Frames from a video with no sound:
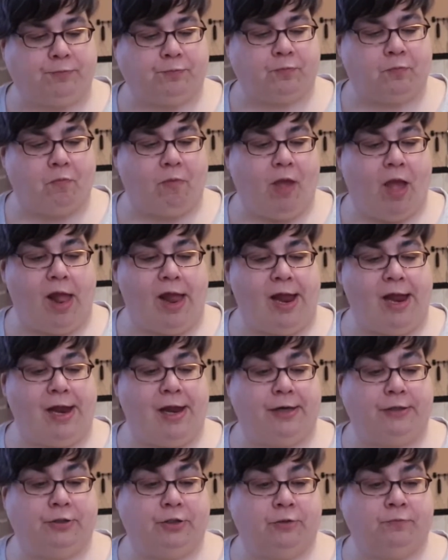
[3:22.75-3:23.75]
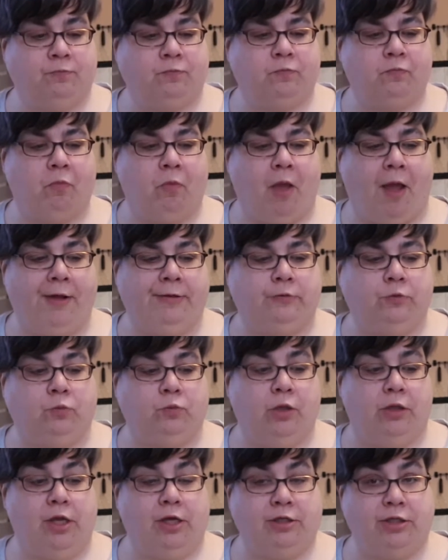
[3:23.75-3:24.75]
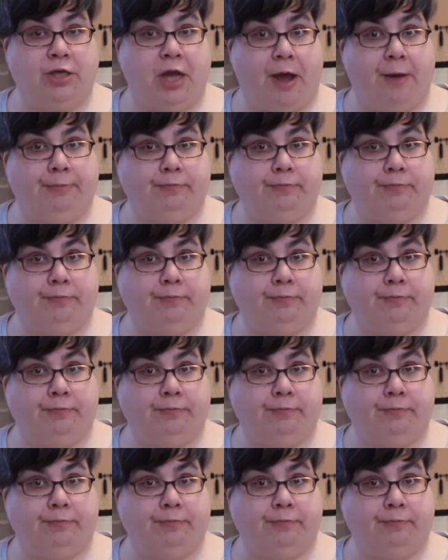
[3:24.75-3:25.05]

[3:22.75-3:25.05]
And we looked it up,